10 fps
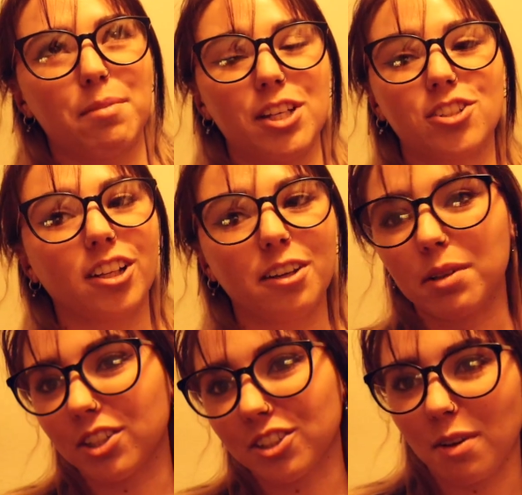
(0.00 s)
Me and Charli have
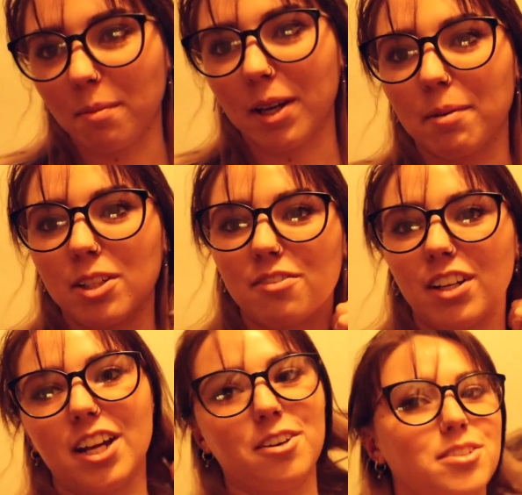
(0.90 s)
been just filming a bunch of
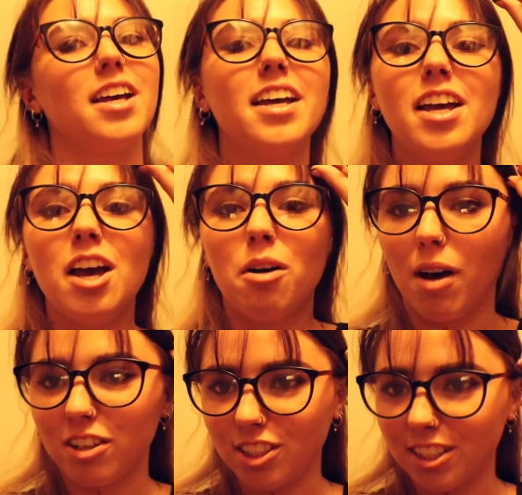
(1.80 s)
videos
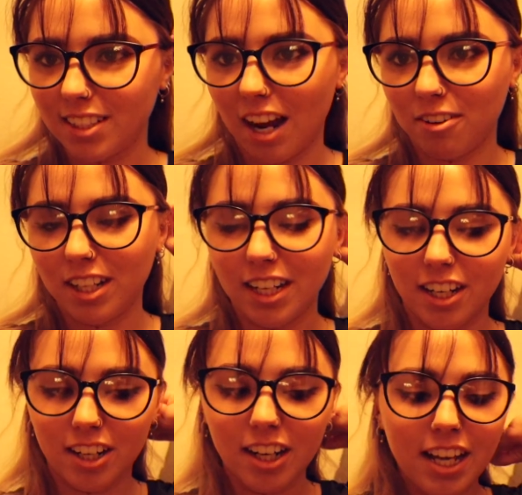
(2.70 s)
while she's down
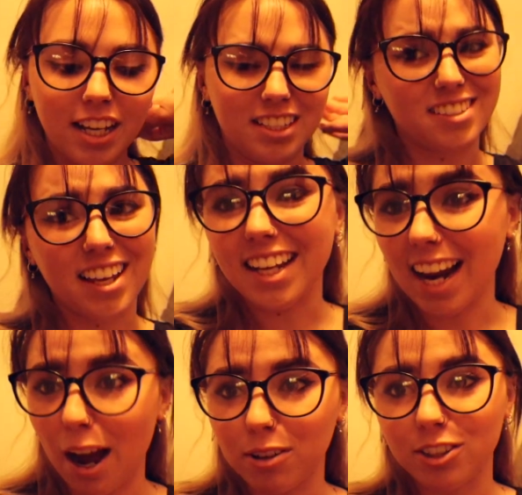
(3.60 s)
here because it's like an
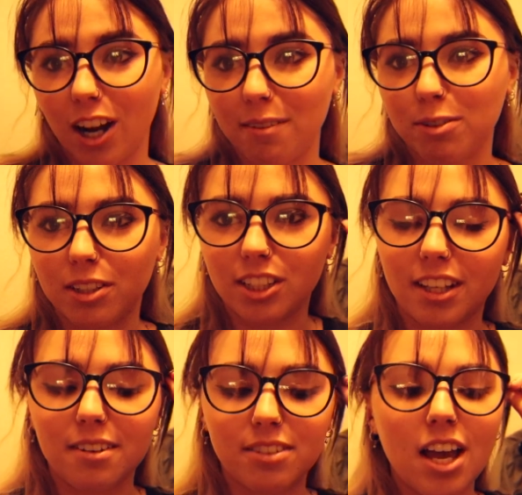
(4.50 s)
hour drive to where she
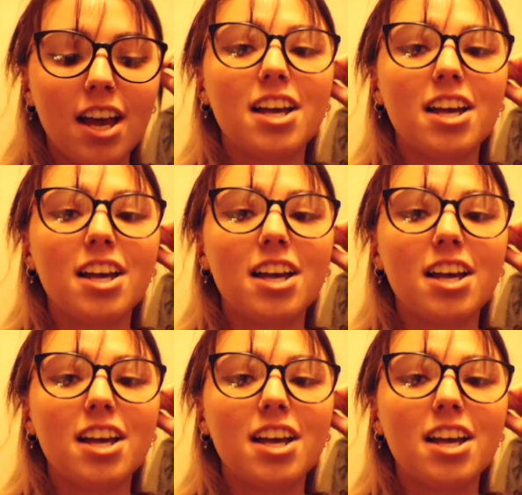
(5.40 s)
lives.